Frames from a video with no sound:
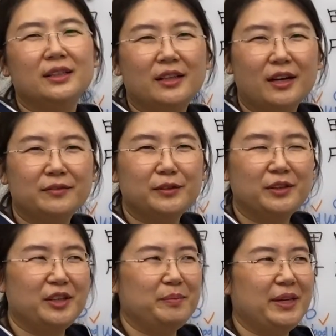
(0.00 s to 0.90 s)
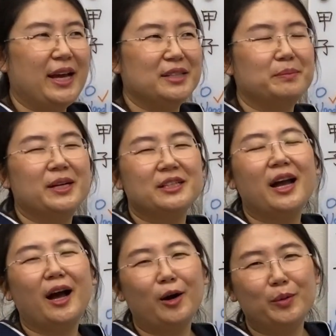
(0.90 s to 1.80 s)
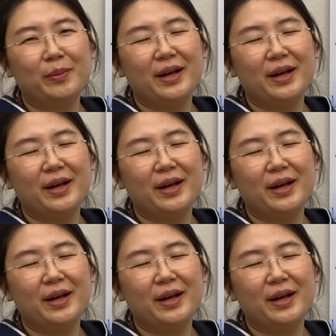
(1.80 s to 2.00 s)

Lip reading: enough to give me as much help